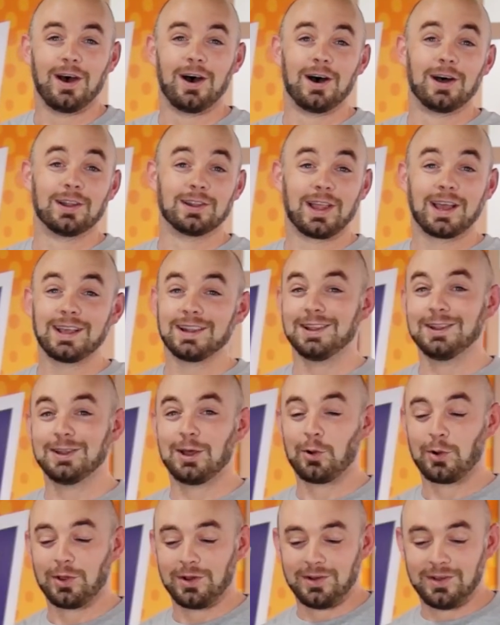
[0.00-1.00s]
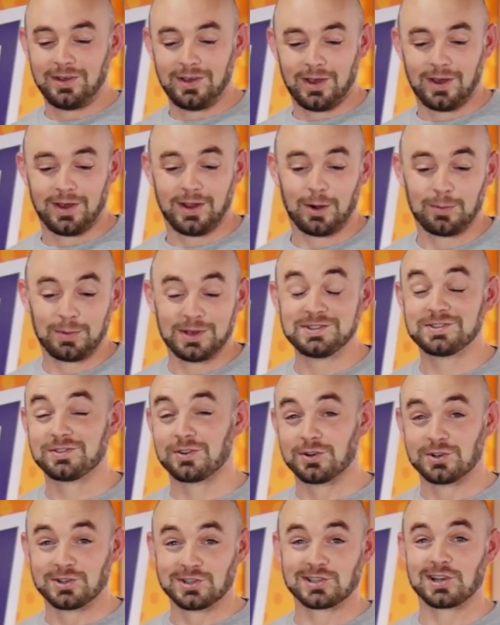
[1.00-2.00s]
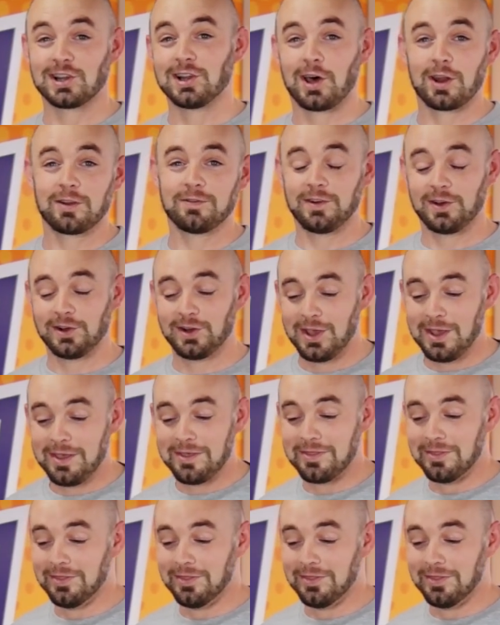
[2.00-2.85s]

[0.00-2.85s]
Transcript: uh, lightly loaded uh, airplanes that are just a lot of fun,